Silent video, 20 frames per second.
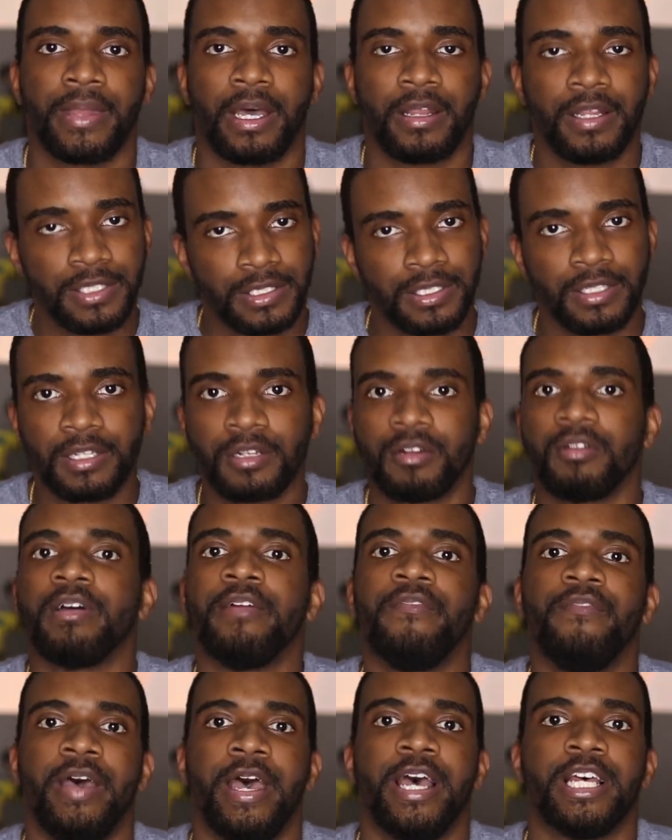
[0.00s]
Now, this is a little
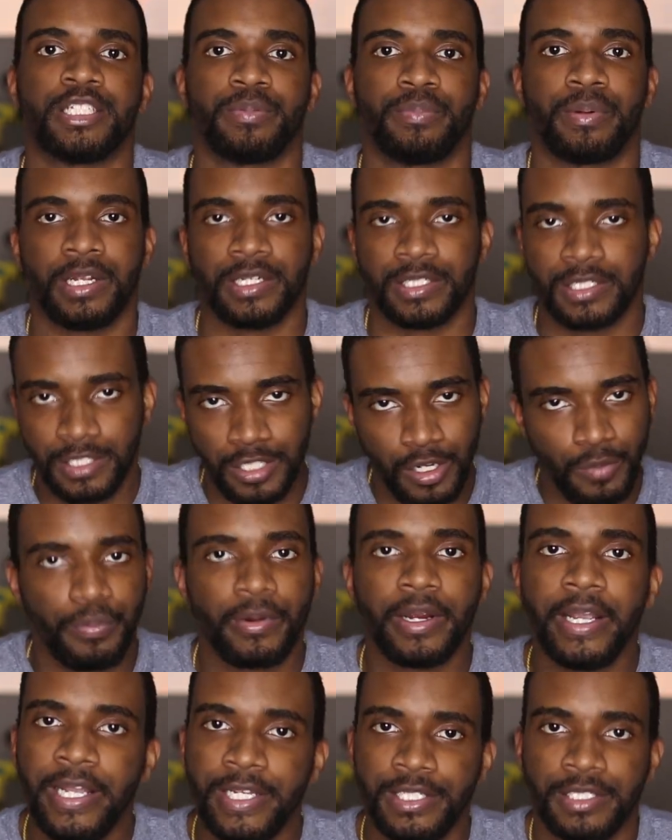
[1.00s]
advanced, but it's
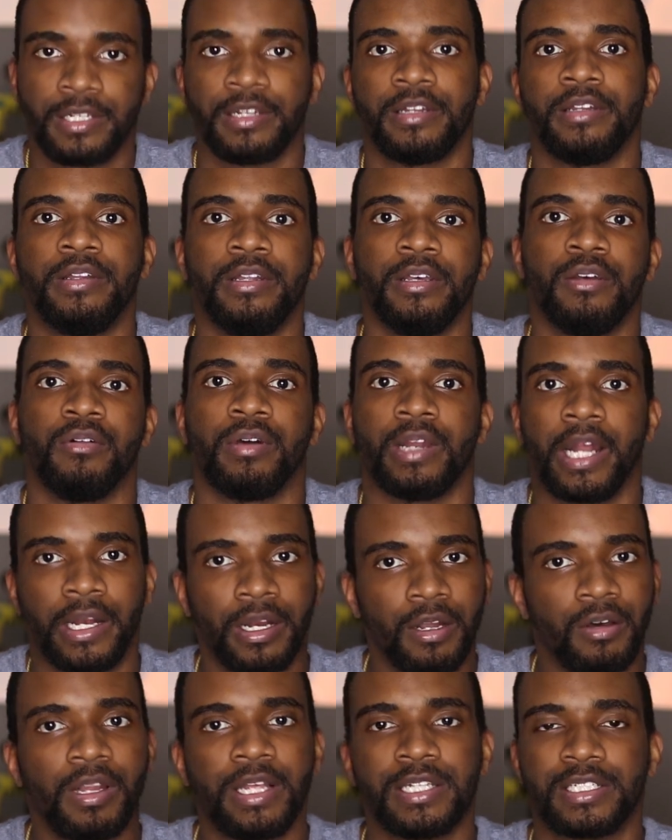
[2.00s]
super easy to do, and I
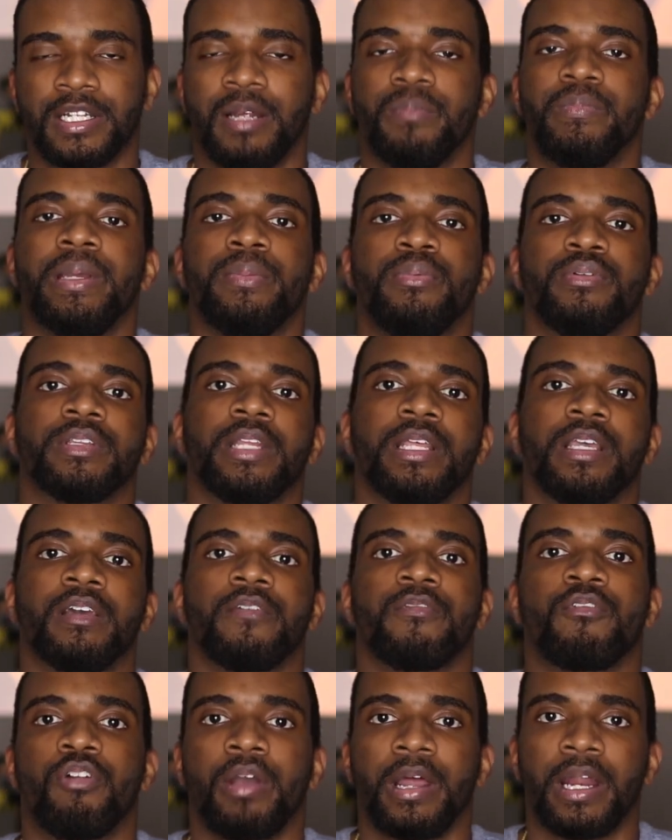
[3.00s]
know that some people think
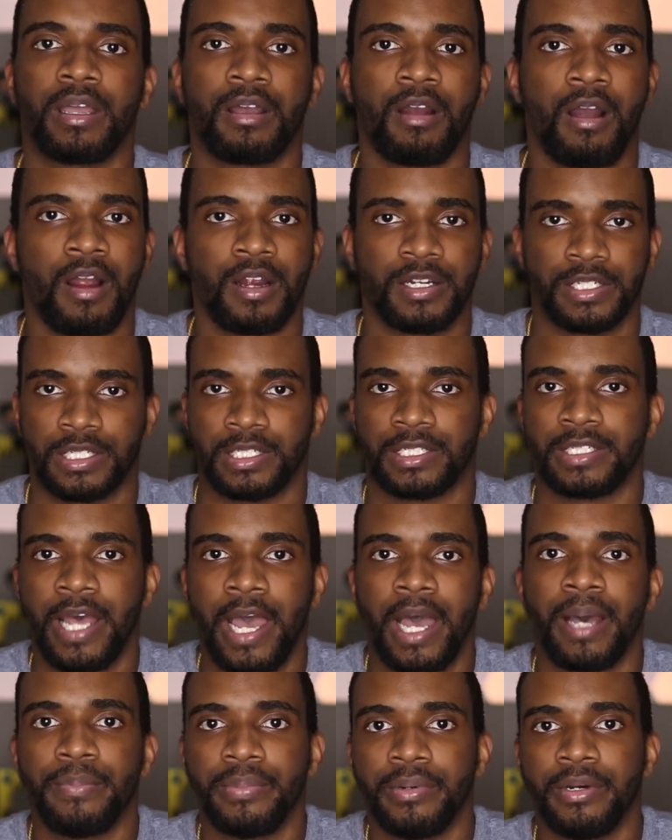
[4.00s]
of credit cards as
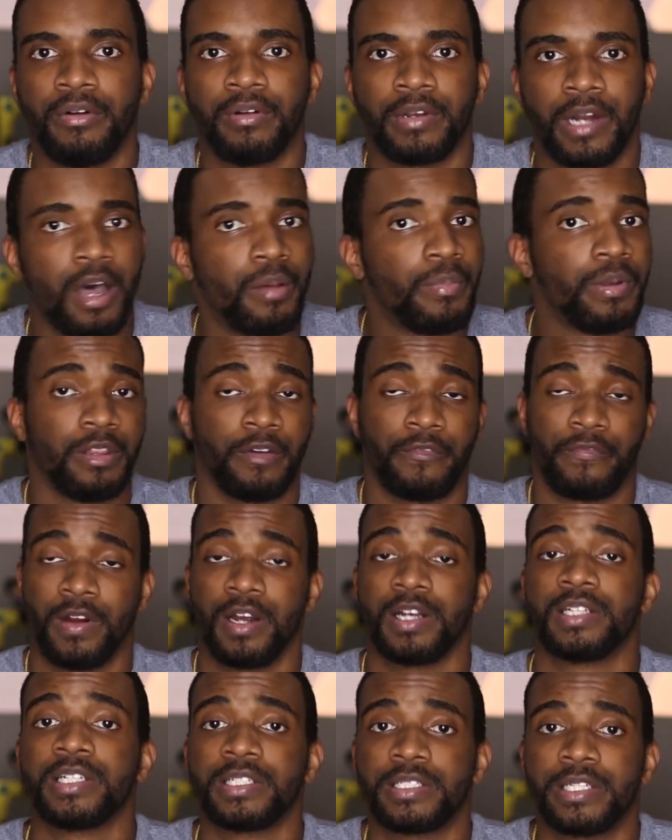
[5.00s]
taboo, and I'll be the
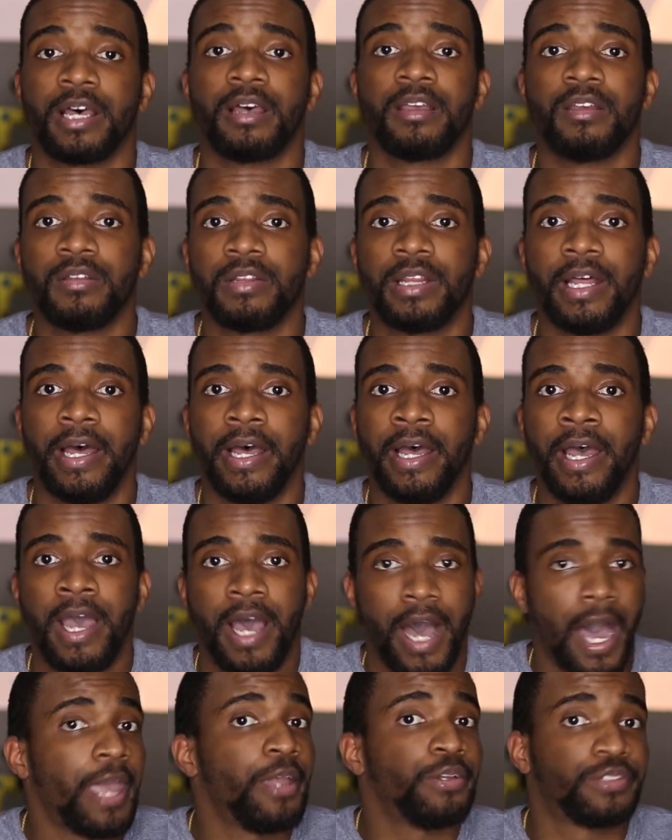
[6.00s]
first to tell you that
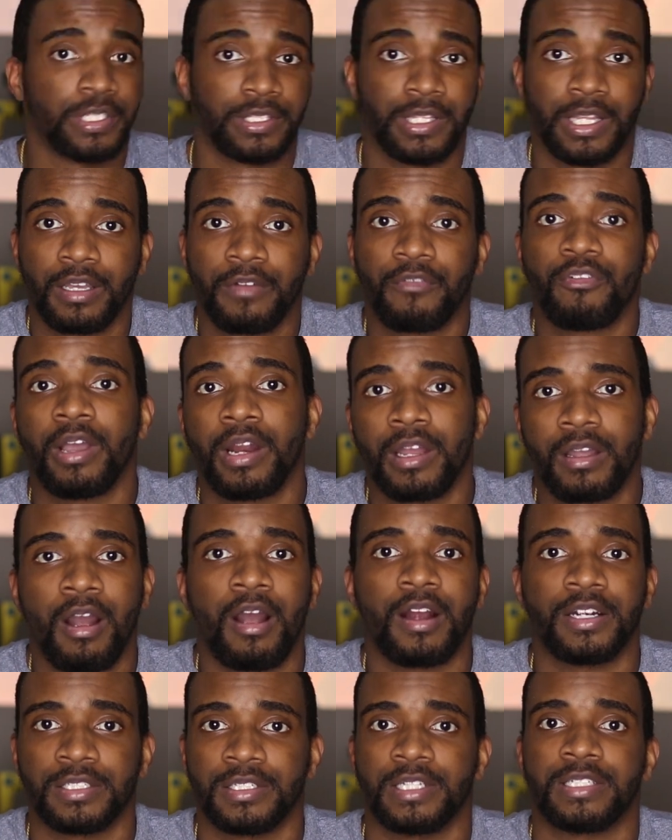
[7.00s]
I used to think of credit
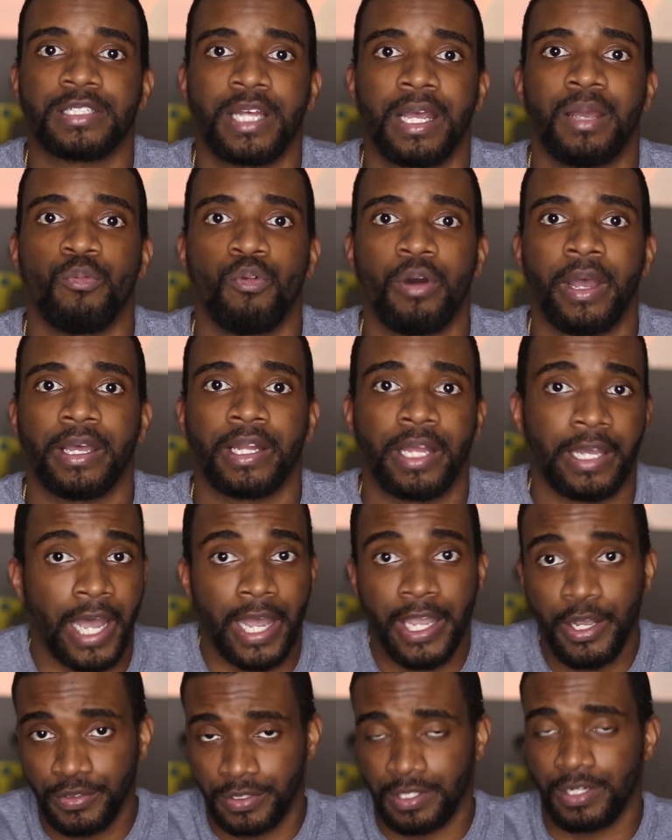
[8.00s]
cards in the same way. Like,
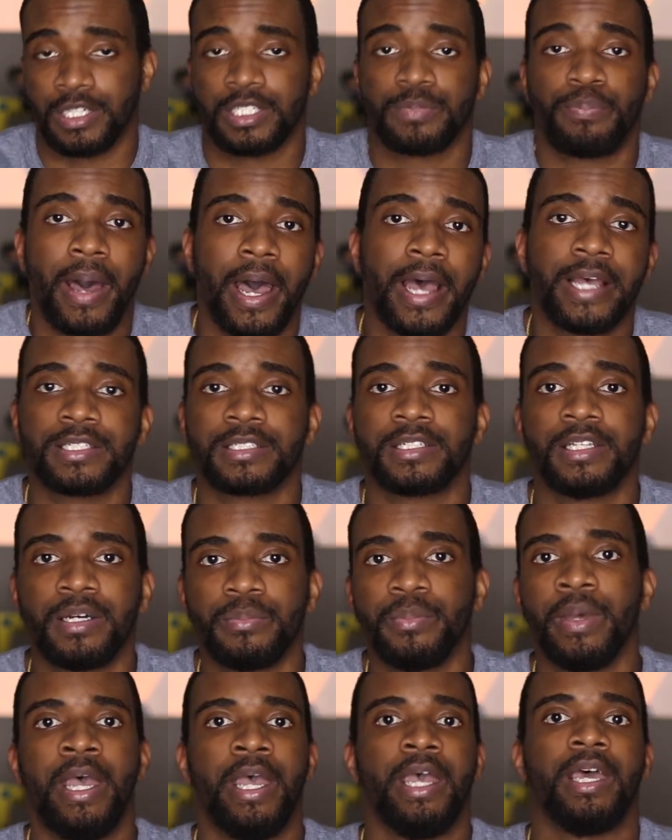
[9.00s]
I used to despise
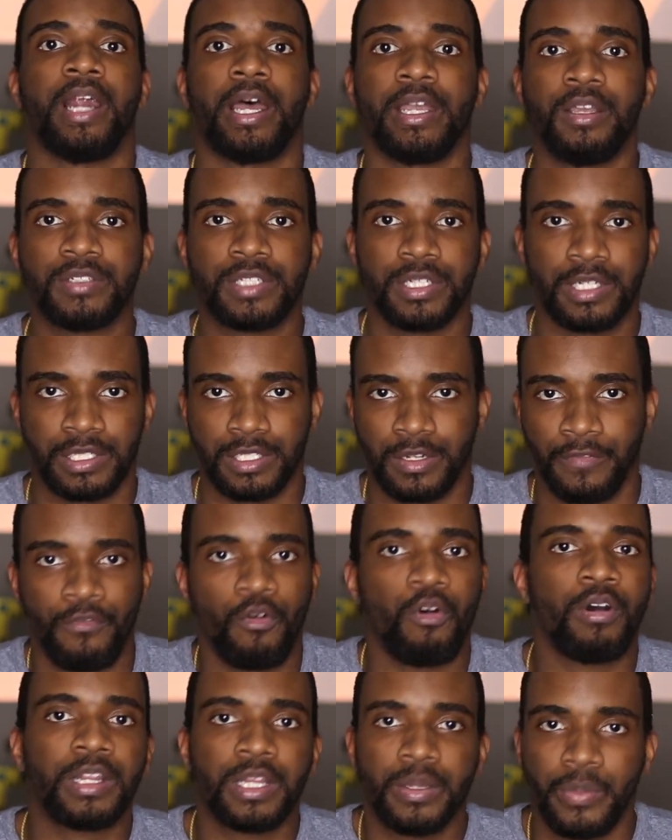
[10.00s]
them, and I used to just
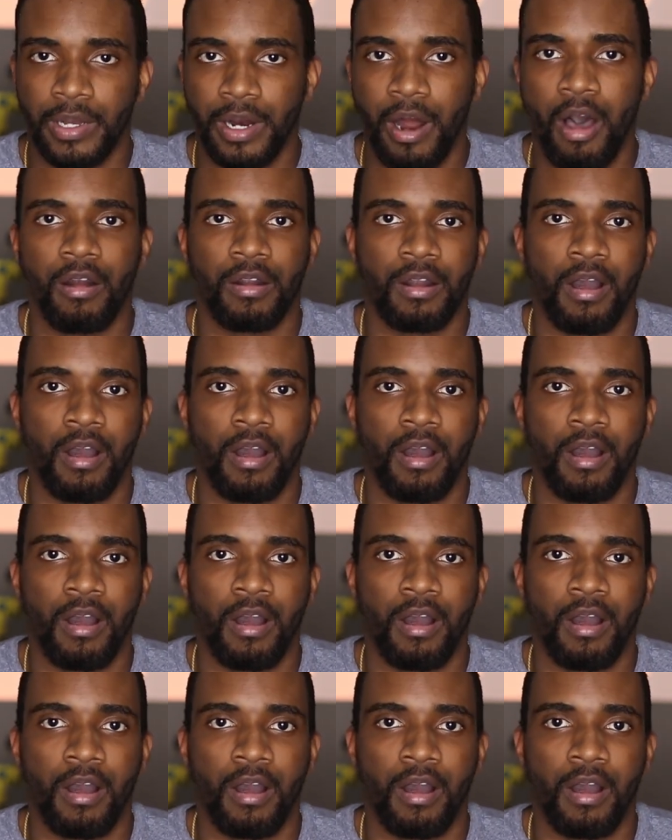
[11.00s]
avoid them at all